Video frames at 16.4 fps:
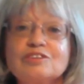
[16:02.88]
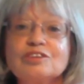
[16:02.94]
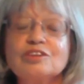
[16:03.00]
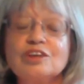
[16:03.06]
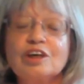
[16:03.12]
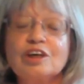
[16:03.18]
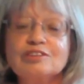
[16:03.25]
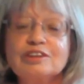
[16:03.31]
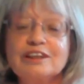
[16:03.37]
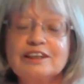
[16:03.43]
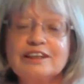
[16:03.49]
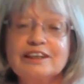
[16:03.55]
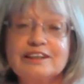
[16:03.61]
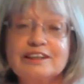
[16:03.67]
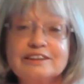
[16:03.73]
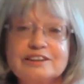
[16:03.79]
not
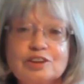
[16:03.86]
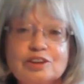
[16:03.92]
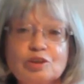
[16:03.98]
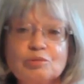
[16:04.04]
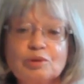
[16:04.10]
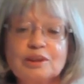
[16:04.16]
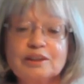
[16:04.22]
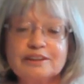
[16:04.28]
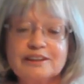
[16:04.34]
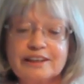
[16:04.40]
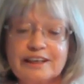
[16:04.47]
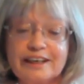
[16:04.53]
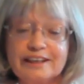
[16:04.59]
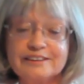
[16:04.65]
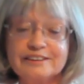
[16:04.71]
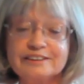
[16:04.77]
only is no one
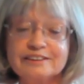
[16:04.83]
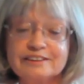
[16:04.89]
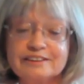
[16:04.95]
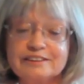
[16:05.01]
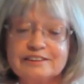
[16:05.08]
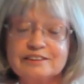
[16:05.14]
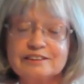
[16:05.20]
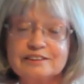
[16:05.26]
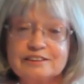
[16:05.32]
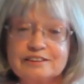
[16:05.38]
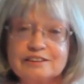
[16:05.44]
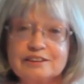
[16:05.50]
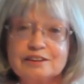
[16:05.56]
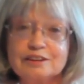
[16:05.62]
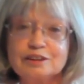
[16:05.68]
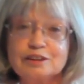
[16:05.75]
against us,
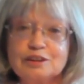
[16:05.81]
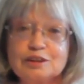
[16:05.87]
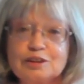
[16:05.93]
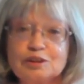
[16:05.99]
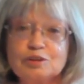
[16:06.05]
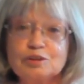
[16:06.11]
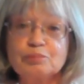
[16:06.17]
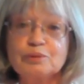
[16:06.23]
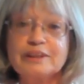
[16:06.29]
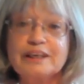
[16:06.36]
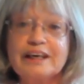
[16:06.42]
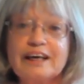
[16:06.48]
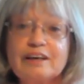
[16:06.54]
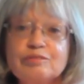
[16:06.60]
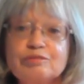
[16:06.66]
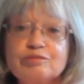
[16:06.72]

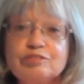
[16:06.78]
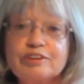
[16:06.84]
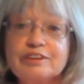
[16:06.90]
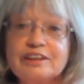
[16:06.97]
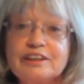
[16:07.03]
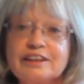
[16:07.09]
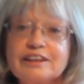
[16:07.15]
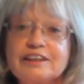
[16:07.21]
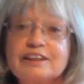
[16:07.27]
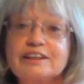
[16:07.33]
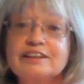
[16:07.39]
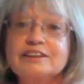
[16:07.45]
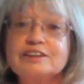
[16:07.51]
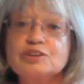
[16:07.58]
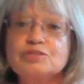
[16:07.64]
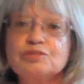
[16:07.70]
but everything
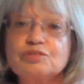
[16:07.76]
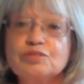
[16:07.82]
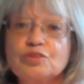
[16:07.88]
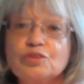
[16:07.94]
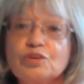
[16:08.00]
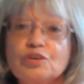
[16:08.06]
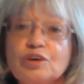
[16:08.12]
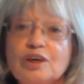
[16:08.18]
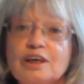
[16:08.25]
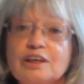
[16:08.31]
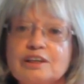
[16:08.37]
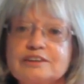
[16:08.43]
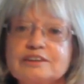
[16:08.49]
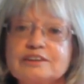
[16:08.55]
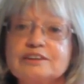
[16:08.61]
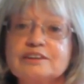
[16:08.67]
is for
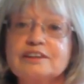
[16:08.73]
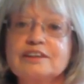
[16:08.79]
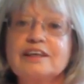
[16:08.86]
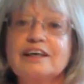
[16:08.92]
us.